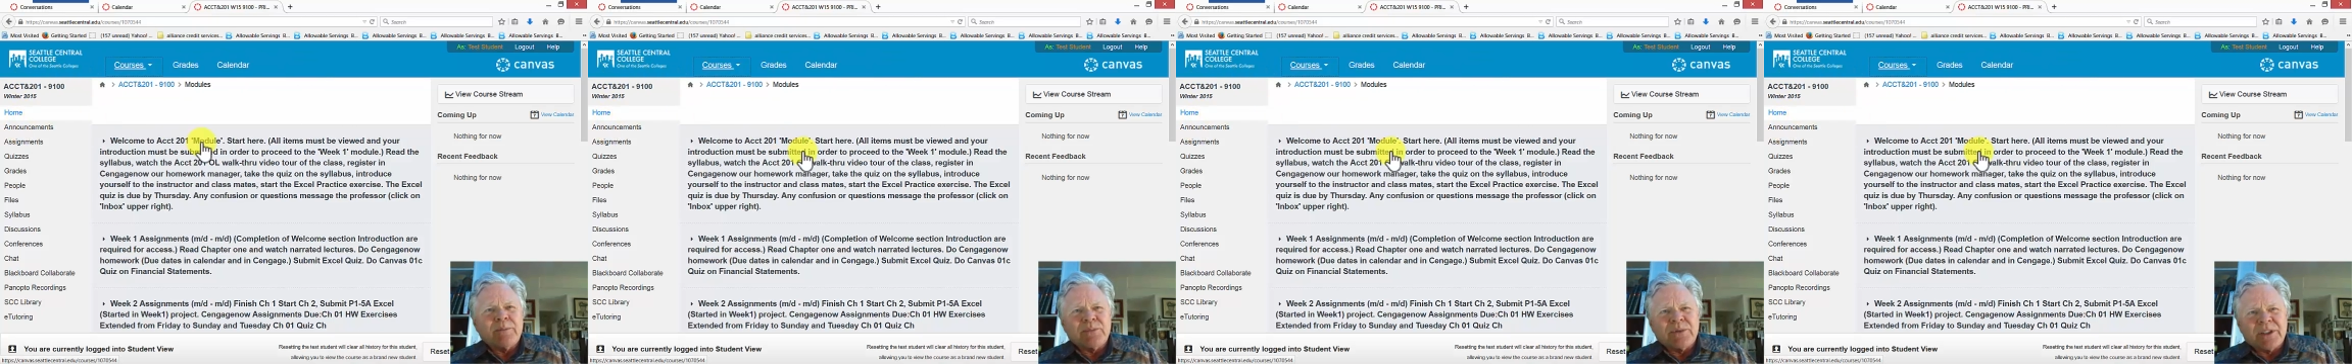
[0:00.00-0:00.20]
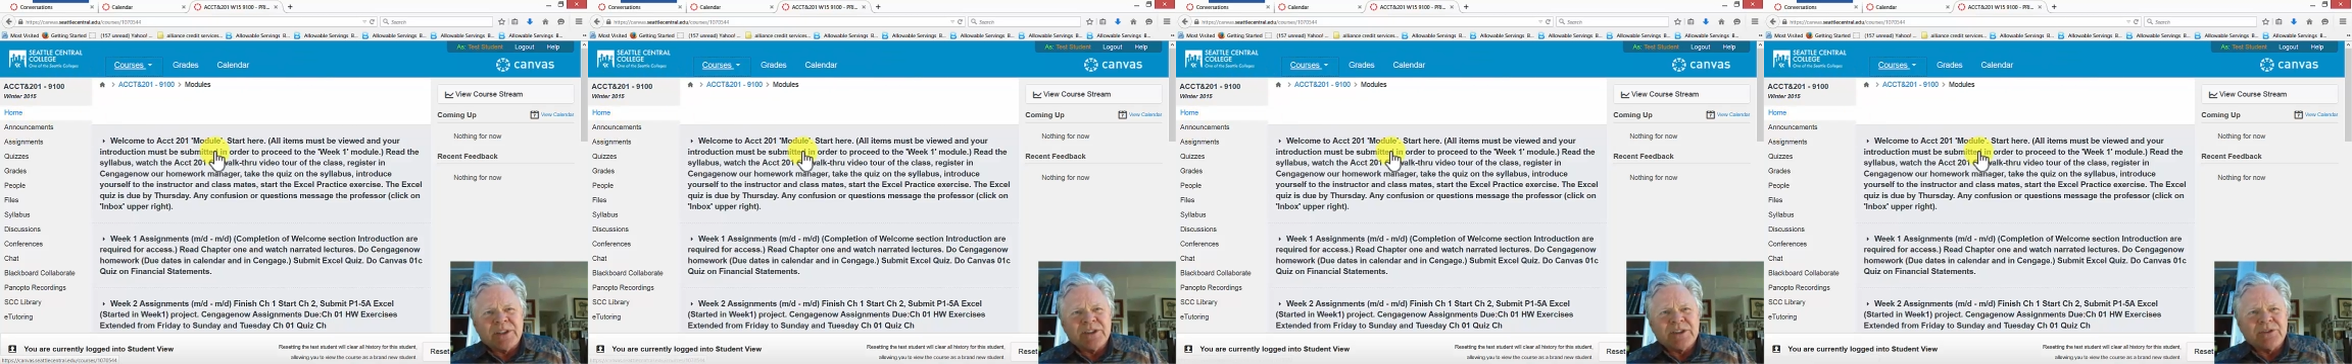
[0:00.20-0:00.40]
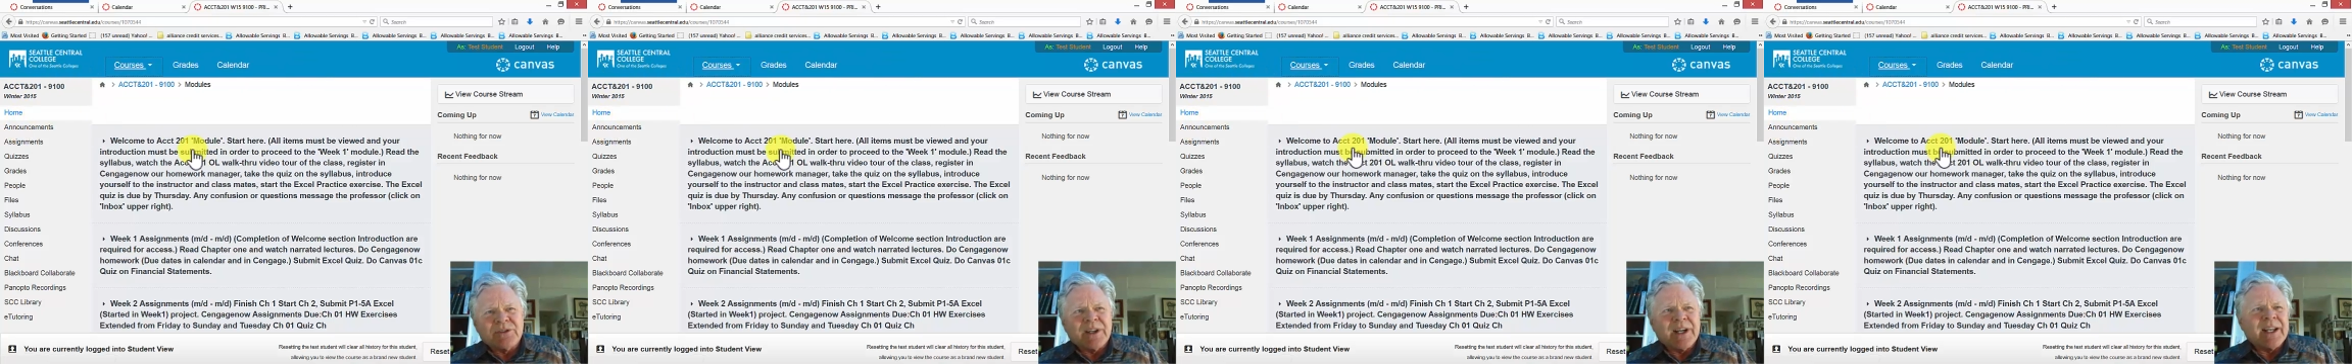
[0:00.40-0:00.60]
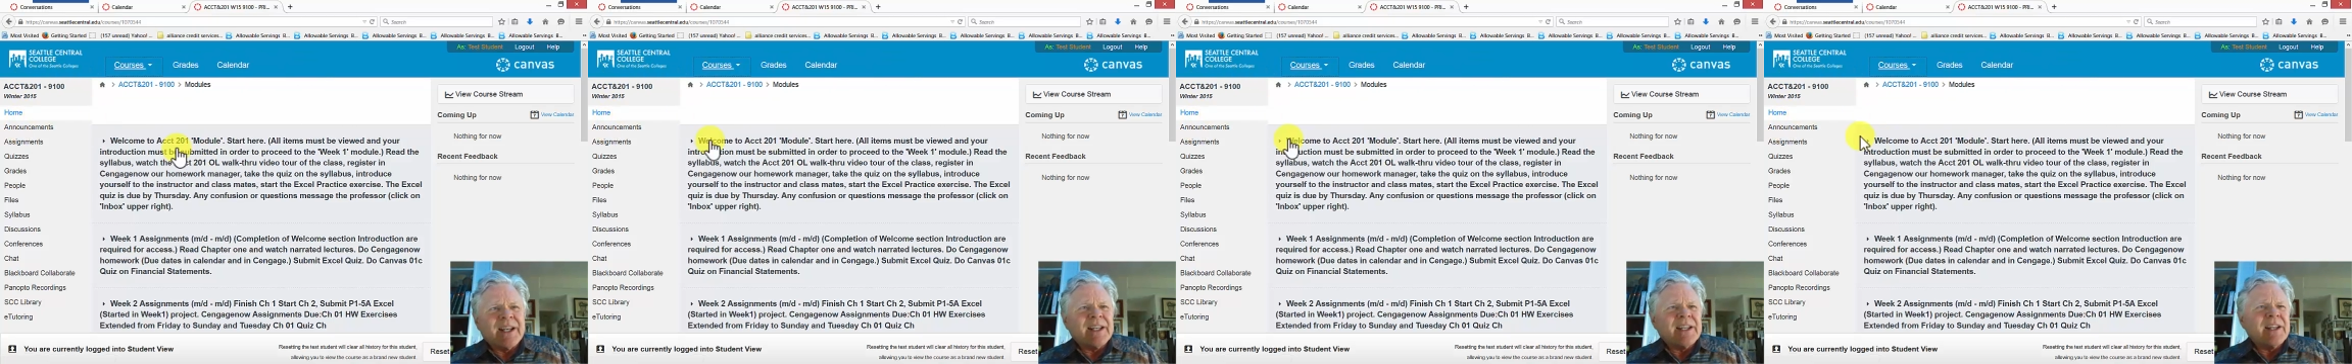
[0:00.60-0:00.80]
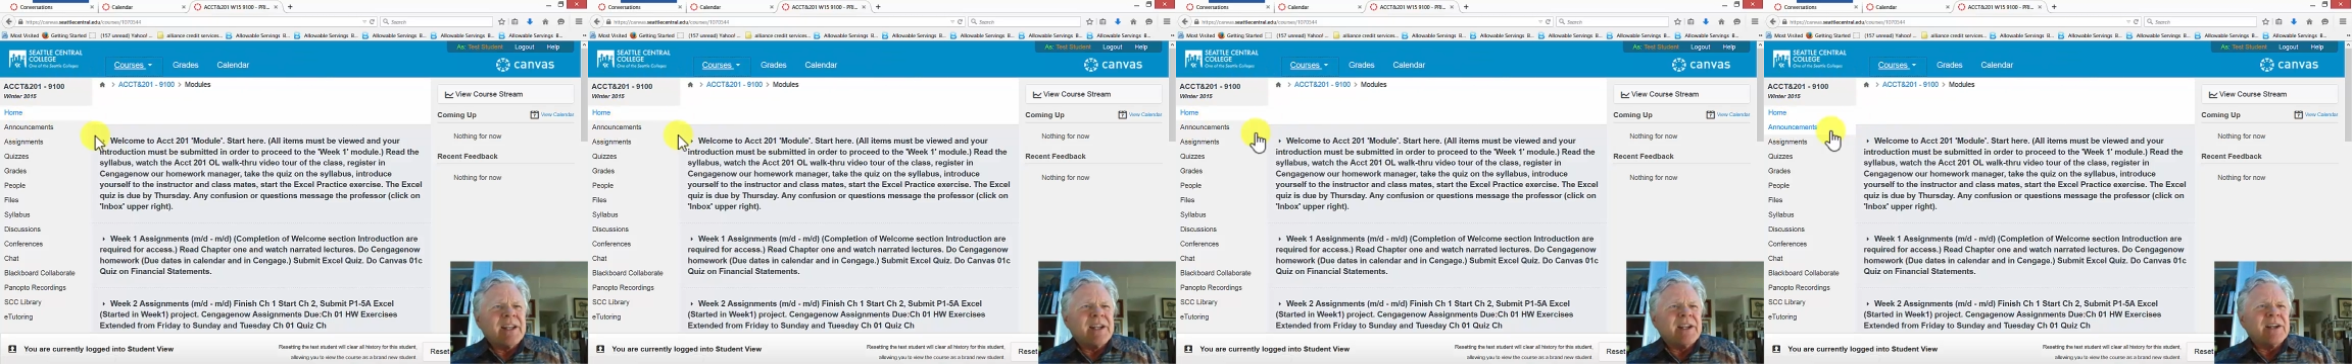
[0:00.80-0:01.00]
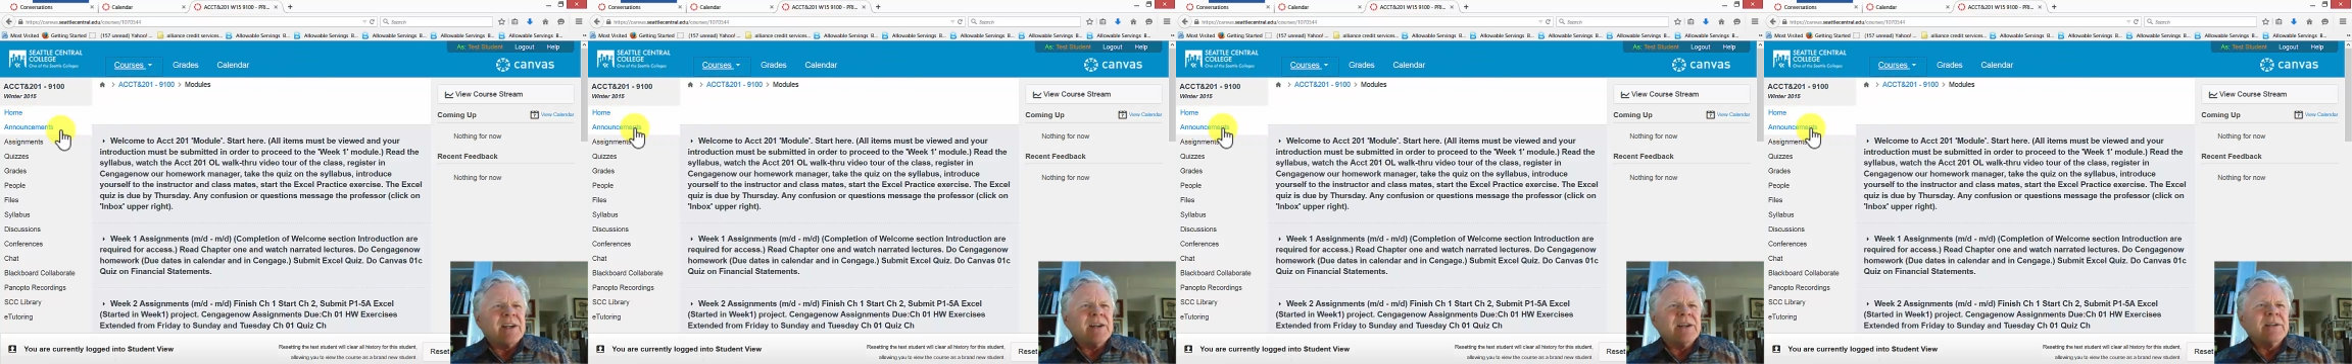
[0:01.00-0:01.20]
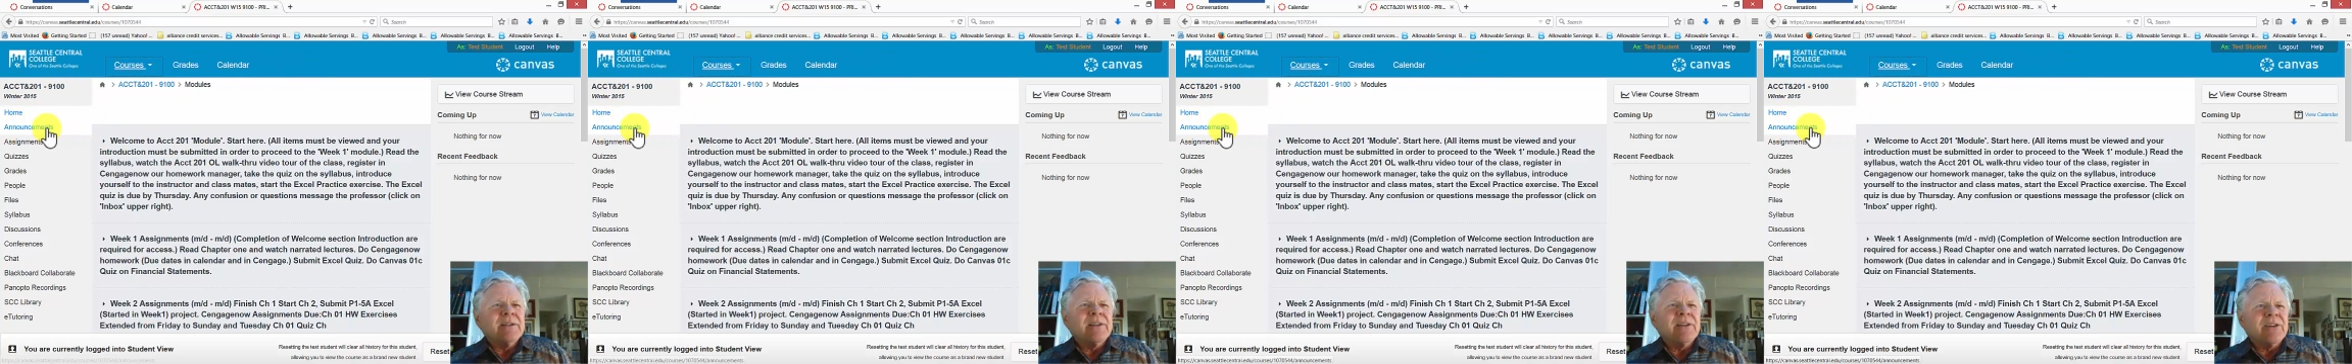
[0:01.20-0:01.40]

brings you right to here.